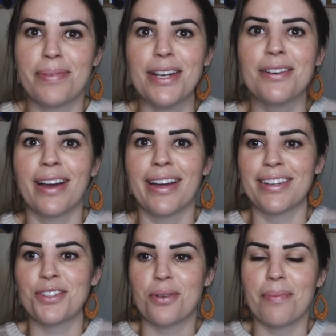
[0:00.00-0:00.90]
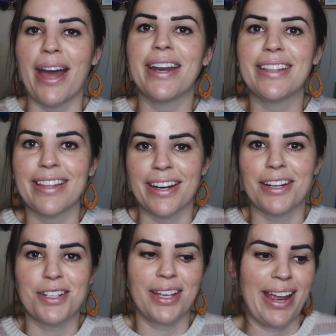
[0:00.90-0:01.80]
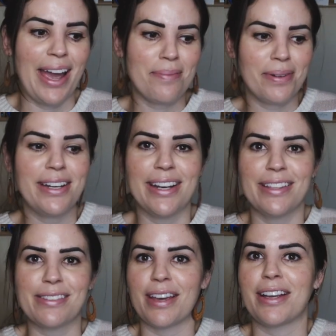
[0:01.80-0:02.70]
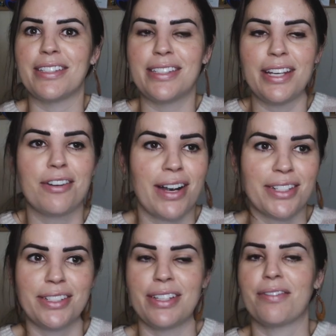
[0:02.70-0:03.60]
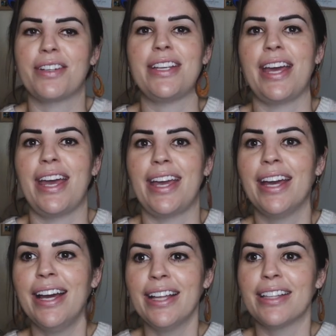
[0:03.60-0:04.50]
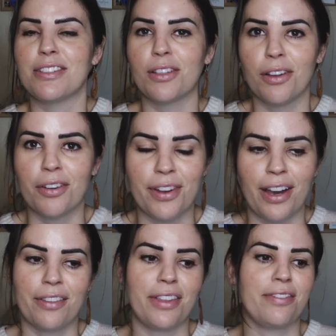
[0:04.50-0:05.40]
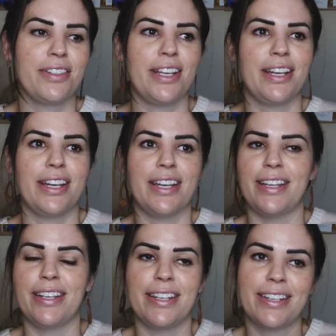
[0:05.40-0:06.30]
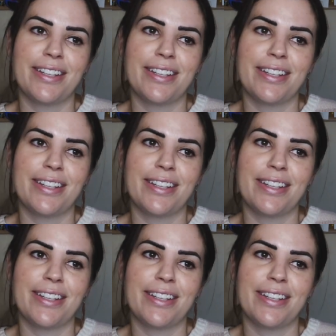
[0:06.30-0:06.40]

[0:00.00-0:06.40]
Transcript: being like dramatic, that actually happened. And it's like, I see crashes every day. There's a lot of car theft here, and